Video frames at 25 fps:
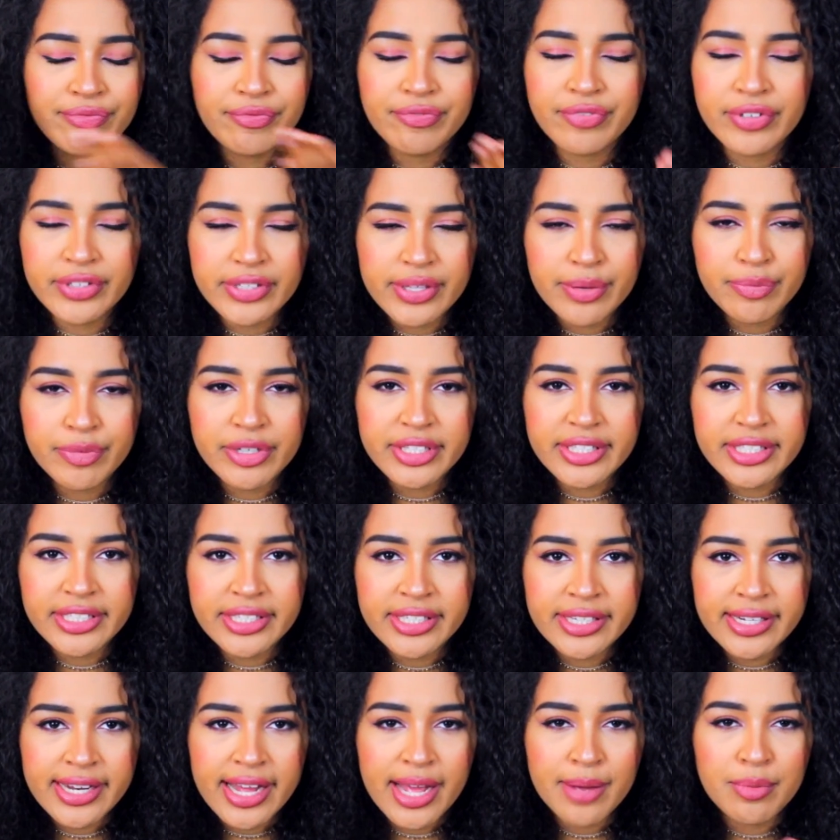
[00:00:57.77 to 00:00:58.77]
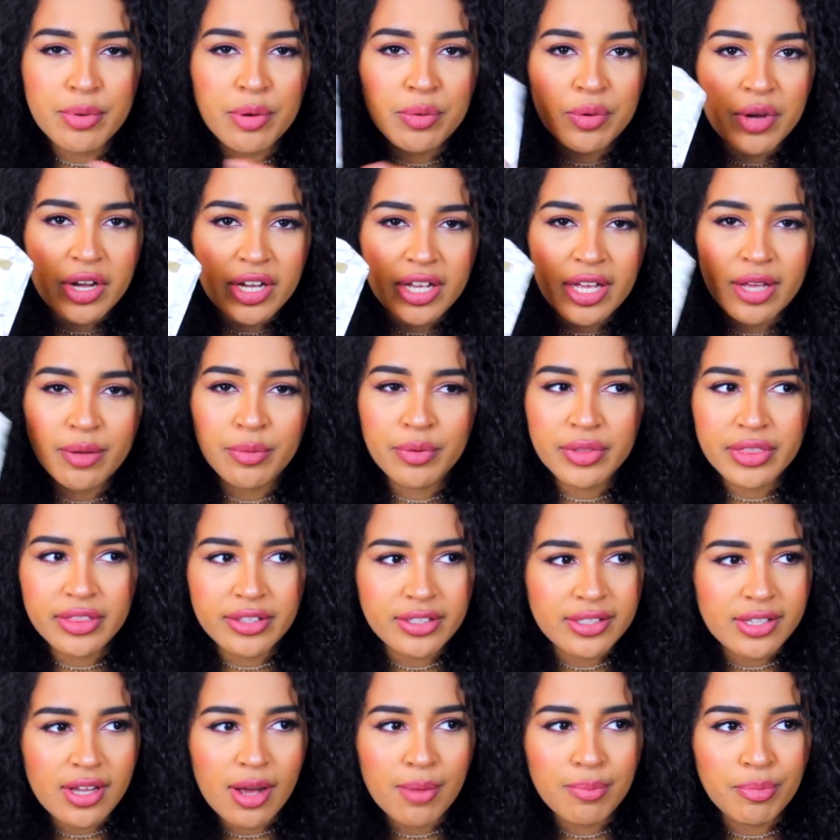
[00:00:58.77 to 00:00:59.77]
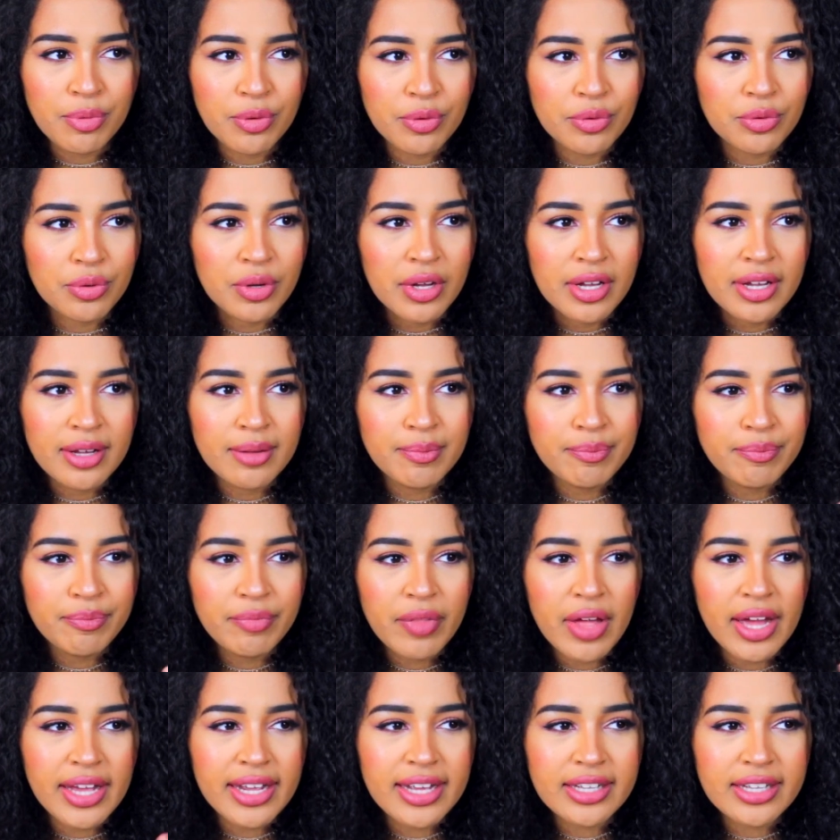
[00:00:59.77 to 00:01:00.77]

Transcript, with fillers: for some reason today we're working with the sample I